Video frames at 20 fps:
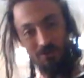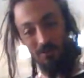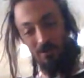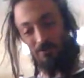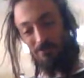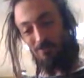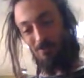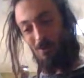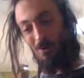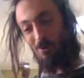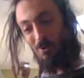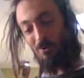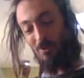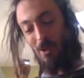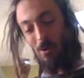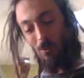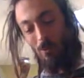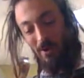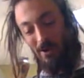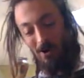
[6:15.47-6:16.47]
of water
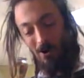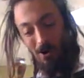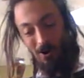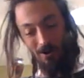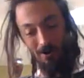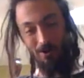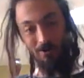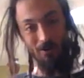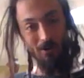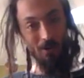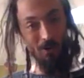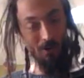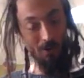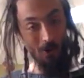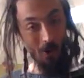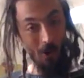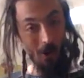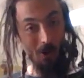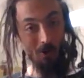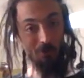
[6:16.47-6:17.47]
that we are
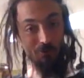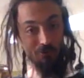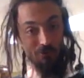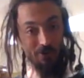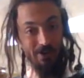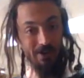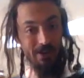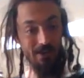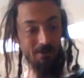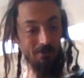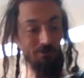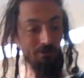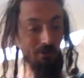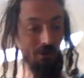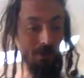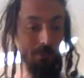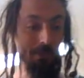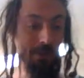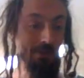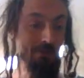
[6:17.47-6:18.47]
all drinking
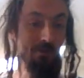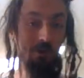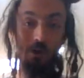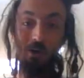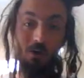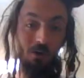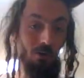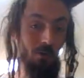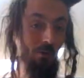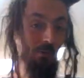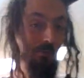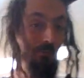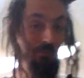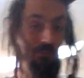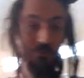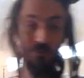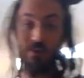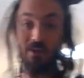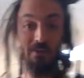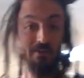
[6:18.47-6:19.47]
from, it's all
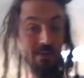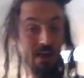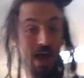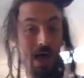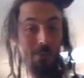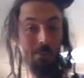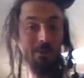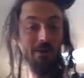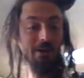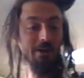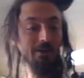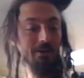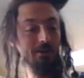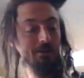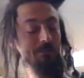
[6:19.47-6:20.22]
contaminated.